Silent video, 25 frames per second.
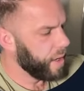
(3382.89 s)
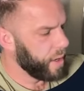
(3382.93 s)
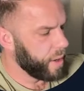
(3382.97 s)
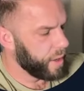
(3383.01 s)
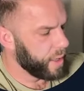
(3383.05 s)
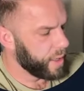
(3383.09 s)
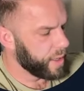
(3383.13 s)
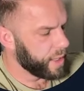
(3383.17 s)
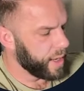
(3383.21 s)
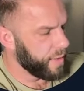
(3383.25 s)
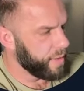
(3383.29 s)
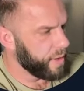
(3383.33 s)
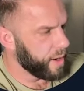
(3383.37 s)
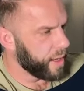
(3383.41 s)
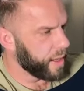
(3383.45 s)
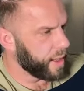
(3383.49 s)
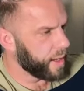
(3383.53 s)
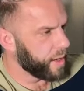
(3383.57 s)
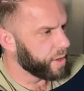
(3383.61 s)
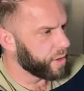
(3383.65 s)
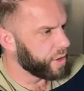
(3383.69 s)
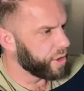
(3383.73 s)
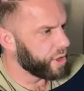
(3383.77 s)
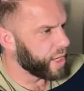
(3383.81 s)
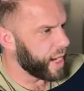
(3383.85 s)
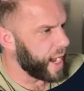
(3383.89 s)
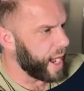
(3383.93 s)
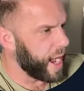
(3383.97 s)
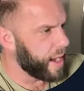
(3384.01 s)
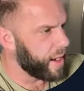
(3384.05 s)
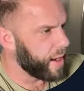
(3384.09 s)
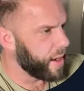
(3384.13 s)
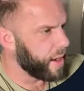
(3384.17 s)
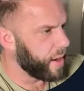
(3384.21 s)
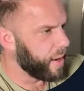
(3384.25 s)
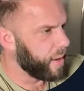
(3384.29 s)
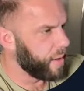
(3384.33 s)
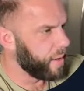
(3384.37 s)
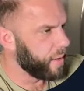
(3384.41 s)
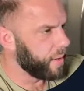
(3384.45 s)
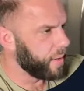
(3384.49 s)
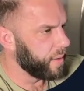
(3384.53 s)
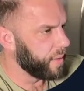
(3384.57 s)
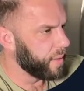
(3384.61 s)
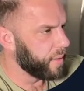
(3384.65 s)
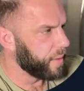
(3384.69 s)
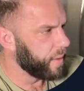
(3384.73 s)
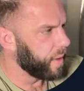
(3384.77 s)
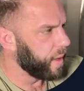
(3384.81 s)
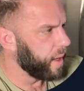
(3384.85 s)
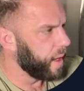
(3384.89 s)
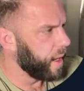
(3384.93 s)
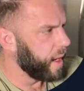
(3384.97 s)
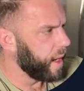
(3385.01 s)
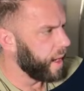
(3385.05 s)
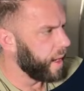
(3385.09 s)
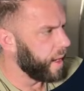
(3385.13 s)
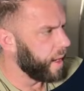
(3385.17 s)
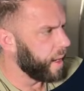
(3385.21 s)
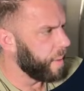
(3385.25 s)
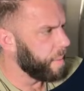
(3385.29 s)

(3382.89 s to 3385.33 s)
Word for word: Let's give it a little shadow, uh,